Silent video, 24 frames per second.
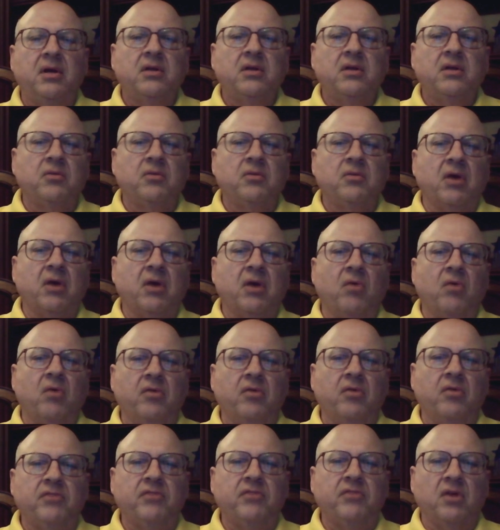No matter what we've
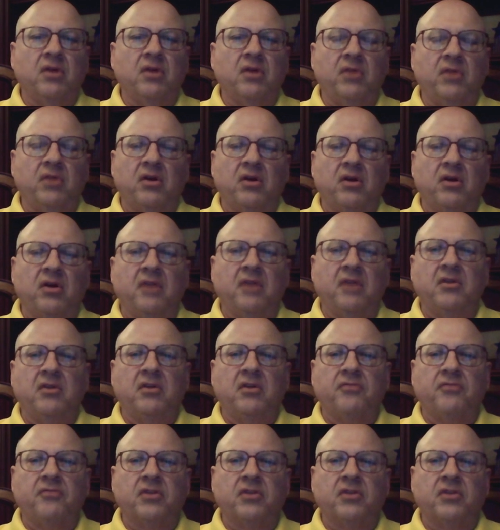done, we don't have enough
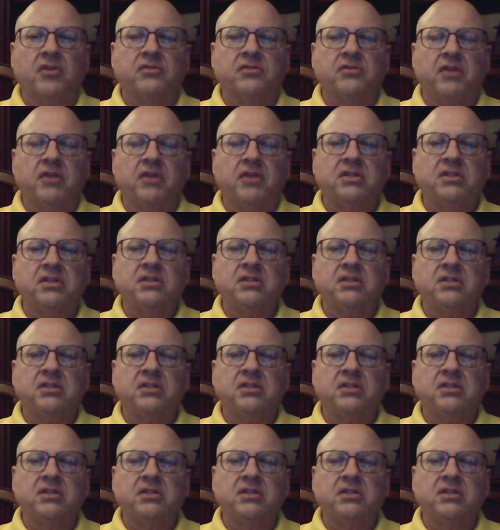reservations.